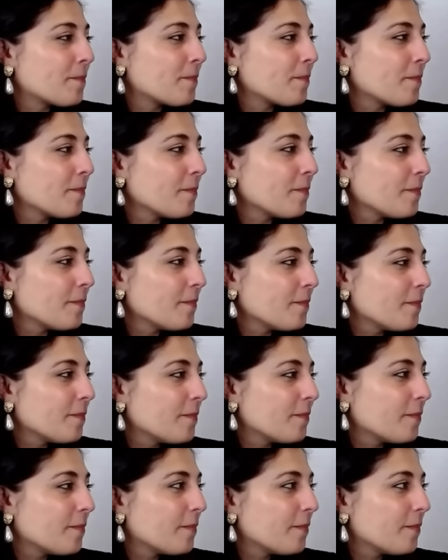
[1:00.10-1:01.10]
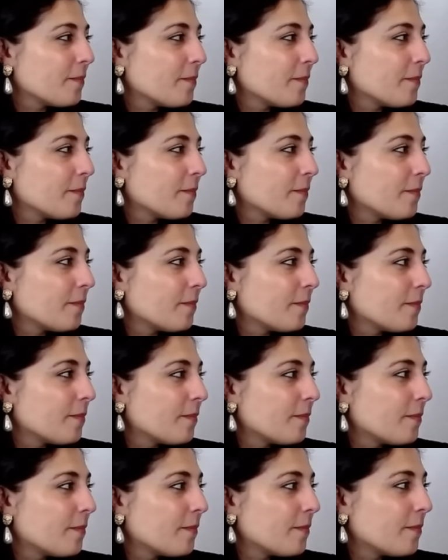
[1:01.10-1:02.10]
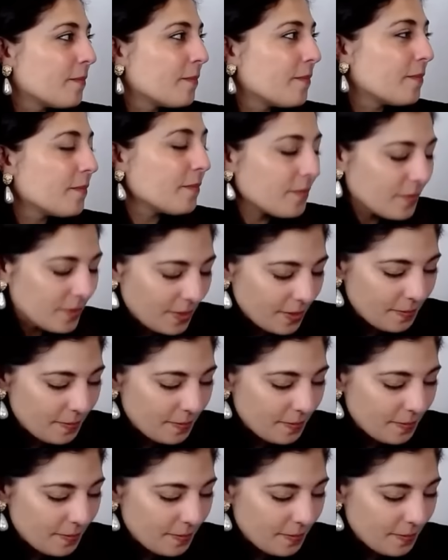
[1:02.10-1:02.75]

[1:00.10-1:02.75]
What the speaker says: (not speaking)